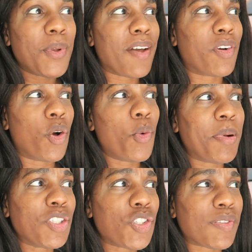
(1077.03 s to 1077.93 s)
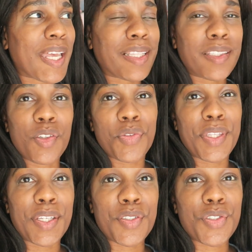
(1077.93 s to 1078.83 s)
We have a whole bunch of like little
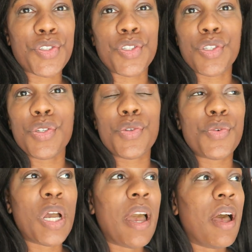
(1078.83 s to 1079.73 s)
things to do.